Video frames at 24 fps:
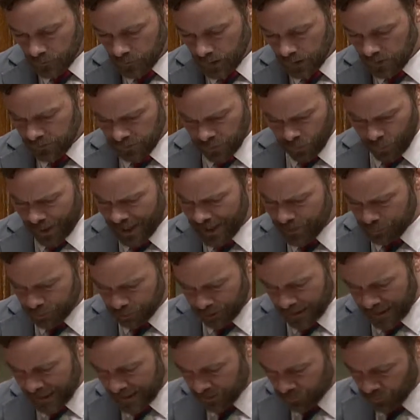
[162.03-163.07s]
So why
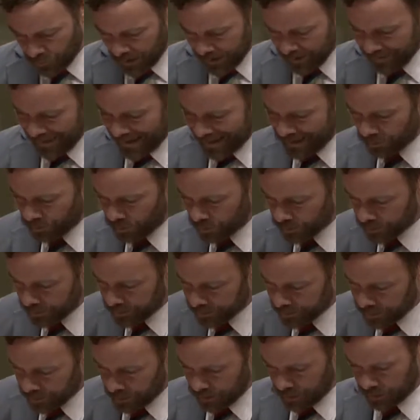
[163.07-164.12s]
pride? Why that
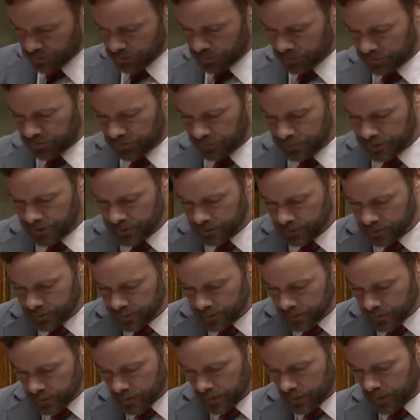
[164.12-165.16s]
word, Honourable Speaker?
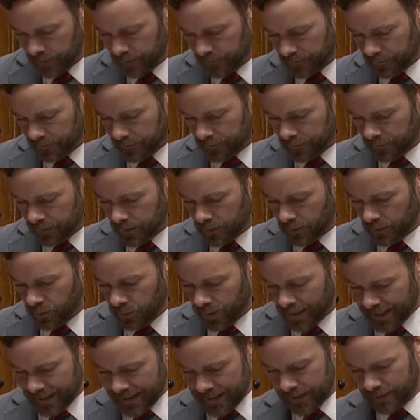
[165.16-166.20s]

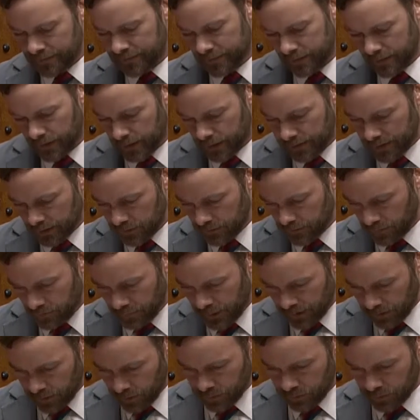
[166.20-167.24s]
Well, I think to
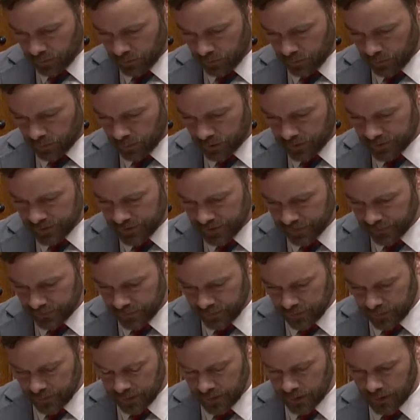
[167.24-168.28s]
my own
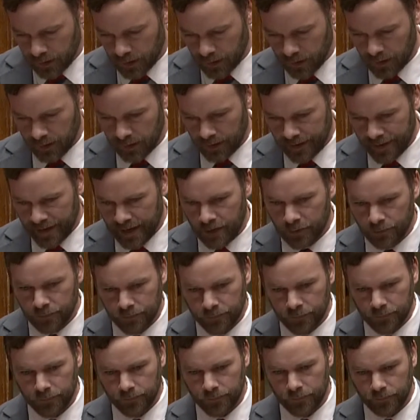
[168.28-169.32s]
origins and how
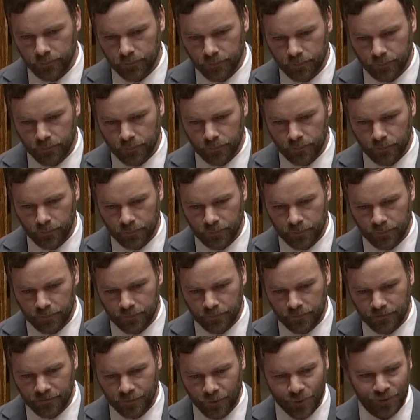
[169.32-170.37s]

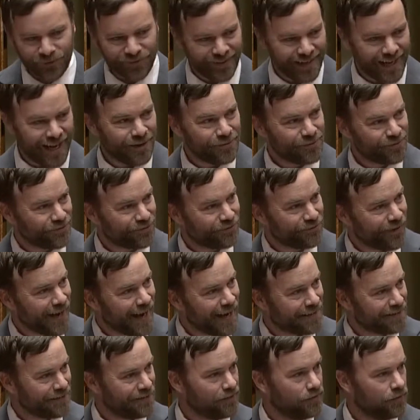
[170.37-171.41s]
folks that I was
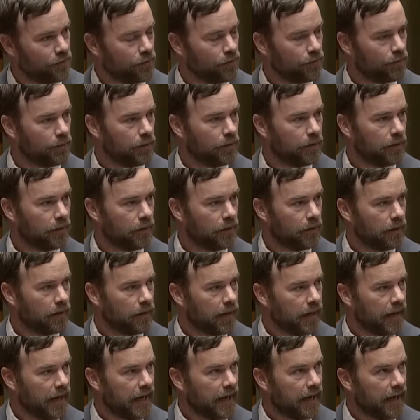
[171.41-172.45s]
attracted to,
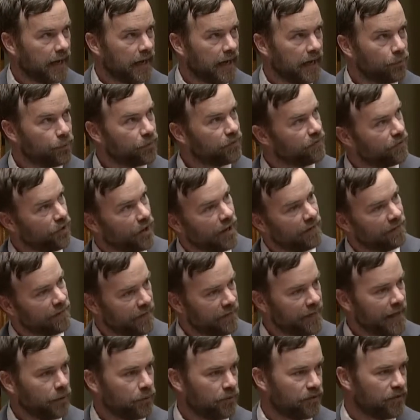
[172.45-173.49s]
I was taught
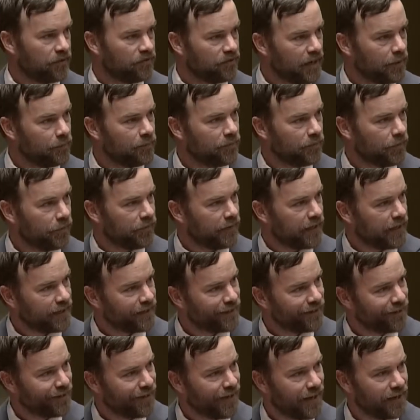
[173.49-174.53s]
that that was a shameful thing.
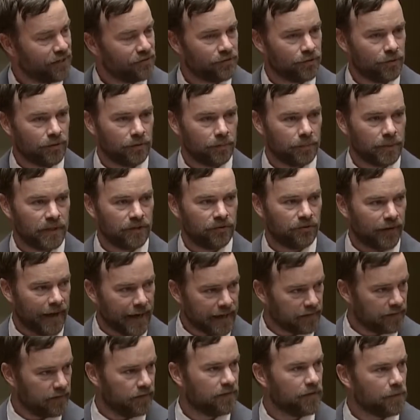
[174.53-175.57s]
I shouldn't be
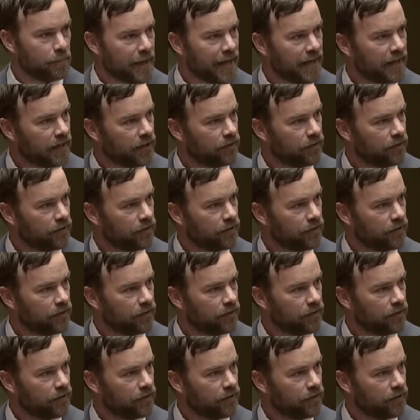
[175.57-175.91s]
attracted to men.